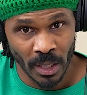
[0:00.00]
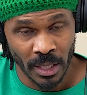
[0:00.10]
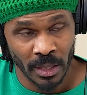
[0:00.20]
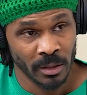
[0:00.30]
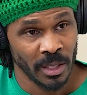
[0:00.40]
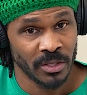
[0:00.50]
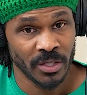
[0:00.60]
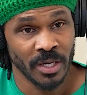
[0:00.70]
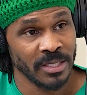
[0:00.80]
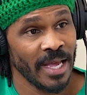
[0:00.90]
And his
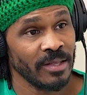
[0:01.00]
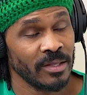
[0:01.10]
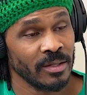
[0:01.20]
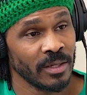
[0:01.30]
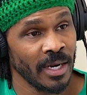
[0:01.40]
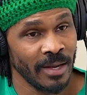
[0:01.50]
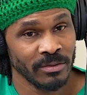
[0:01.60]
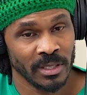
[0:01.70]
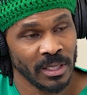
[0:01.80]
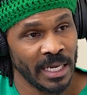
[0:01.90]
son is athlete, and
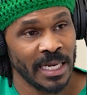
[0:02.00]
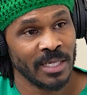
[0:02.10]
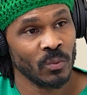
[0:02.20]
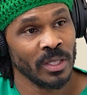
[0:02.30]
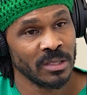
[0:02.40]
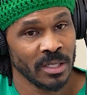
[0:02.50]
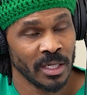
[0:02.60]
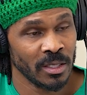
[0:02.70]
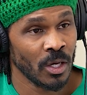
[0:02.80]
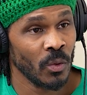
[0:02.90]
obviously he doesn't want his
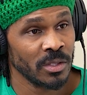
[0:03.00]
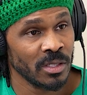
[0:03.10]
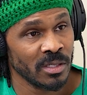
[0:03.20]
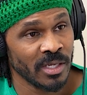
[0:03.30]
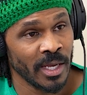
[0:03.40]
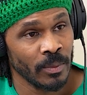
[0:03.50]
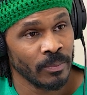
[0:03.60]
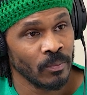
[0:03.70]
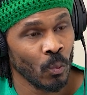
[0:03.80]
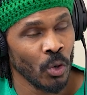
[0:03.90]
son to go into the
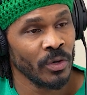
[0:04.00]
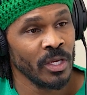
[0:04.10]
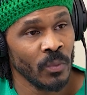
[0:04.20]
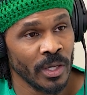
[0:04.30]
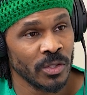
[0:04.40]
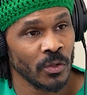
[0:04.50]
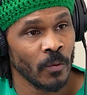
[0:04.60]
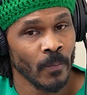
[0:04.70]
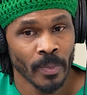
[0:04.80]
same world right. he went yeah. into.